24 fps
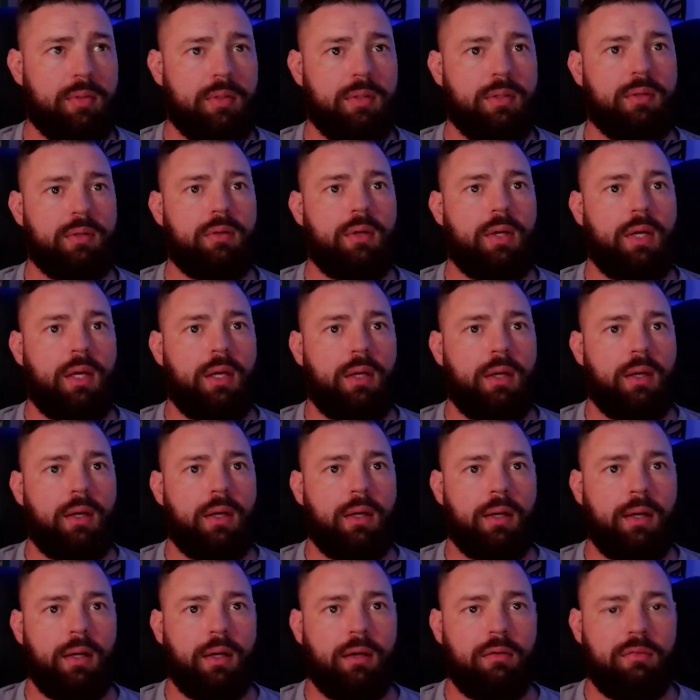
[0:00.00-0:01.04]

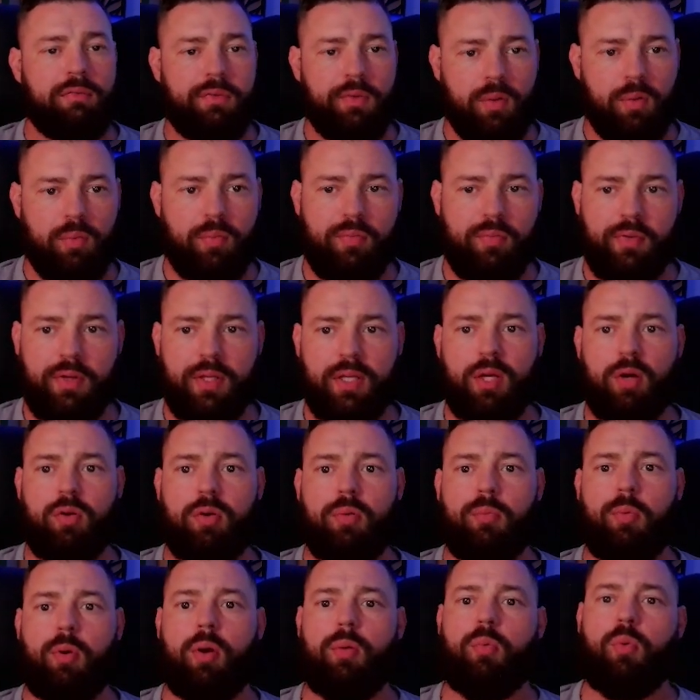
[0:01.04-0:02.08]
to film video
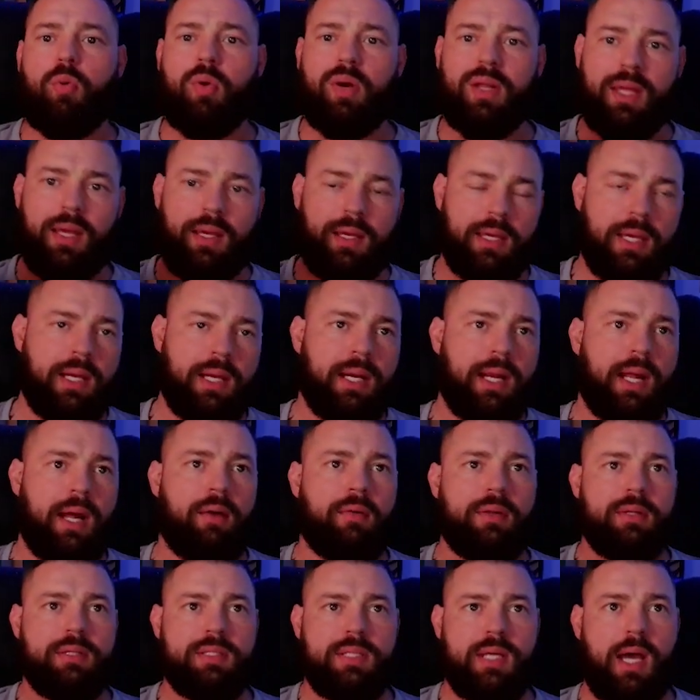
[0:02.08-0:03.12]
tomorrow morning and get it
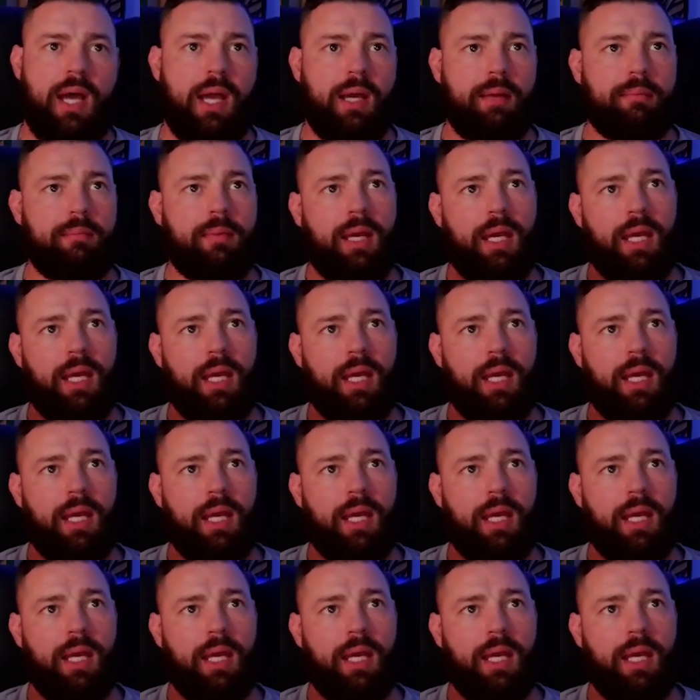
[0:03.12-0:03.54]
out in time.